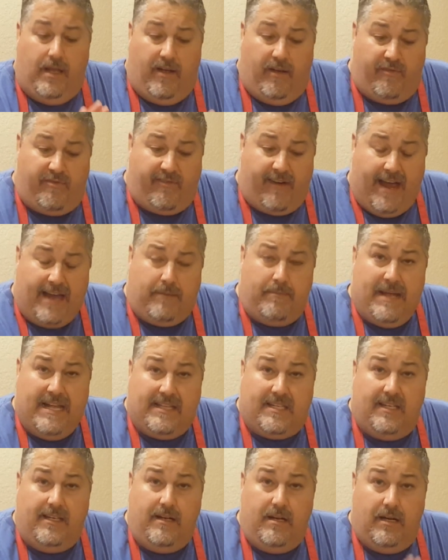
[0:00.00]

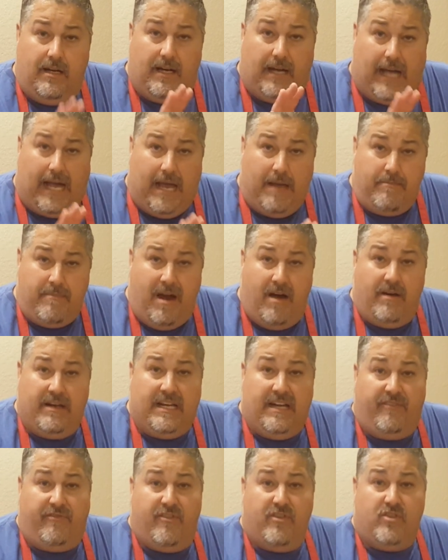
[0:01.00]
fragmented, I
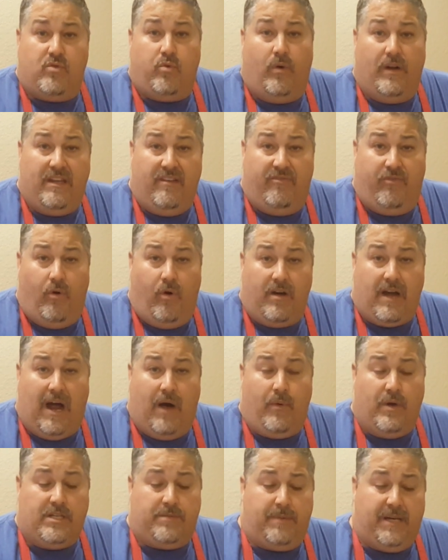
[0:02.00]
marinate for 24
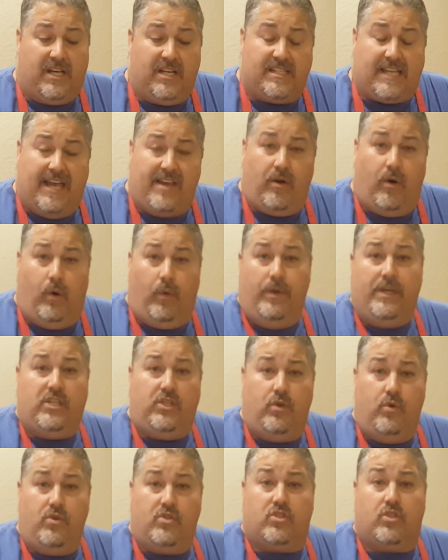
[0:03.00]
hours because I always
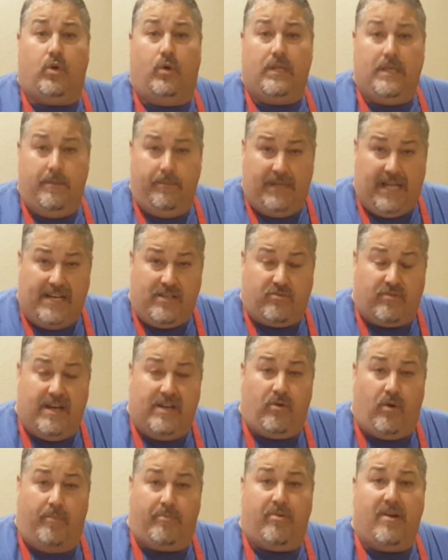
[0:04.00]
use sodium
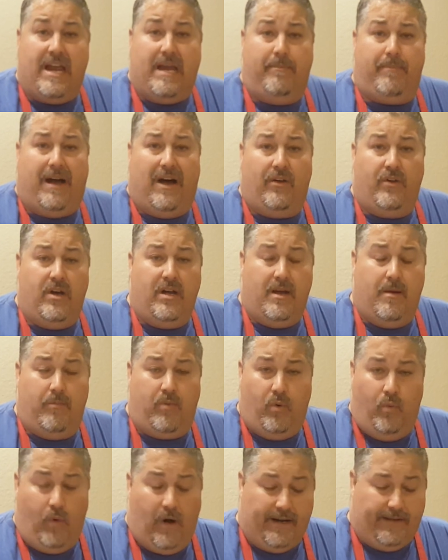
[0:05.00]
nitrate or powder
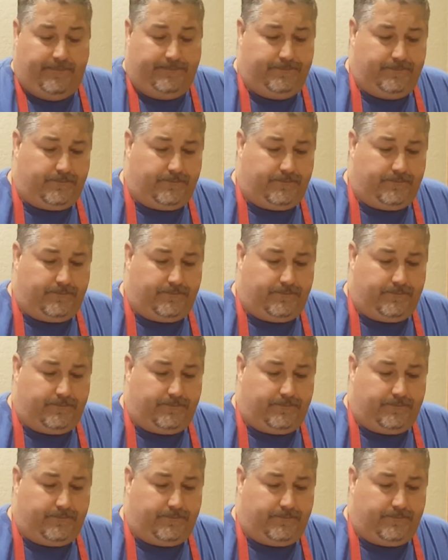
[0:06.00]
number 1.